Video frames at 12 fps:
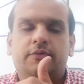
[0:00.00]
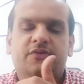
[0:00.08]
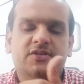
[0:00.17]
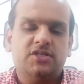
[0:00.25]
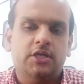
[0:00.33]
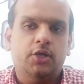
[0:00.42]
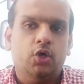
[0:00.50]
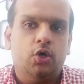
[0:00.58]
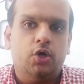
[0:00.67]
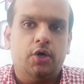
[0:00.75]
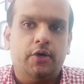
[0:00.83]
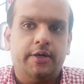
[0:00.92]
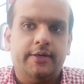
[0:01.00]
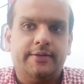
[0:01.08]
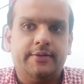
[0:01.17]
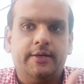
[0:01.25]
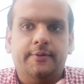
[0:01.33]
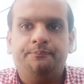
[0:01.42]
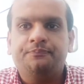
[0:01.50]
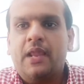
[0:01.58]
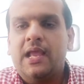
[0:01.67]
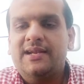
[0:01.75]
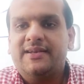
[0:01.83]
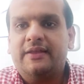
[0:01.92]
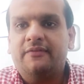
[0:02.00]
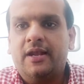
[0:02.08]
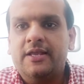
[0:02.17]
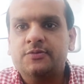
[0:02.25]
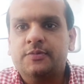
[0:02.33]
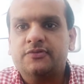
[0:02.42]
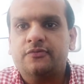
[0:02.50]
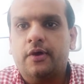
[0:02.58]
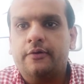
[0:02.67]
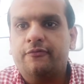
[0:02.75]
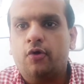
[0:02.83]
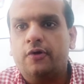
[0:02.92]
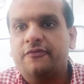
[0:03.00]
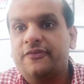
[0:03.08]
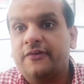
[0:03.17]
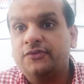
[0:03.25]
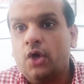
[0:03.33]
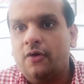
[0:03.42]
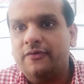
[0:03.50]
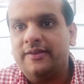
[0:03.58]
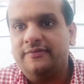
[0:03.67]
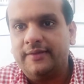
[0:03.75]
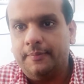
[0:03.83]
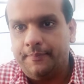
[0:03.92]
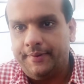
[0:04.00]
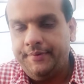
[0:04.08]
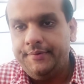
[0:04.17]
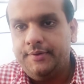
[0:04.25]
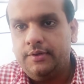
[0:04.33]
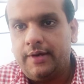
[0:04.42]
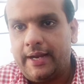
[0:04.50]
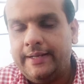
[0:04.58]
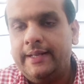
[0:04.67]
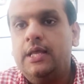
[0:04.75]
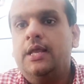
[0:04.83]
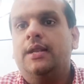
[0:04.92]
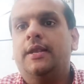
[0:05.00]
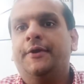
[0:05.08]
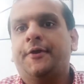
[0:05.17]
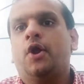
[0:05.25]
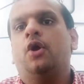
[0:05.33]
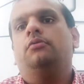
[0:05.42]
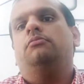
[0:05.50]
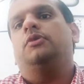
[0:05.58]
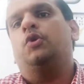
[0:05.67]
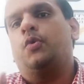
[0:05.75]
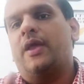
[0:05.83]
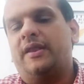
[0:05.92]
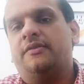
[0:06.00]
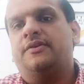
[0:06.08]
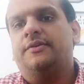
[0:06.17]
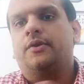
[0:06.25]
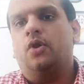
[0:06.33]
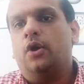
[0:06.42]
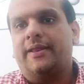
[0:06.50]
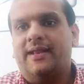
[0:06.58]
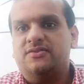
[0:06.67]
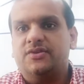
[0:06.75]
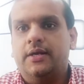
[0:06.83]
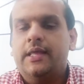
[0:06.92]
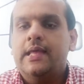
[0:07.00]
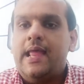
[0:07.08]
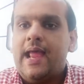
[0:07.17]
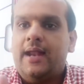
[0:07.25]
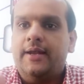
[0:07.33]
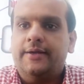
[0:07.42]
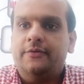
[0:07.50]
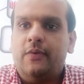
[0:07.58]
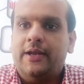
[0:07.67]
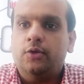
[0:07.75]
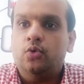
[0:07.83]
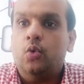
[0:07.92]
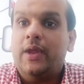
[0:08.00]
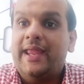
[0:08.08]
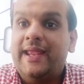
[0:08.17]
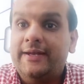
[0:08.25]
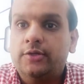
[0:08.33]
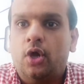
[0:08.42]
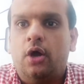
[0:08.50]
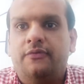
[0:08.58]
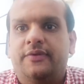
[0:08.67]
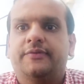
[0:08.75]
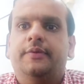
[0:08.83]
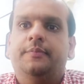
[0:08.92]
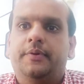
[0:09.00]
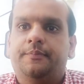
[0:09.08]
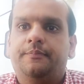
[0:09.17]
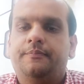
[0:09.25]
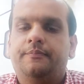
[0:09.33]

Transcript: firstly your traveling arrangements for 5th of December, right? Later on, due to any reason, it got cancelled and it went to 8th of December.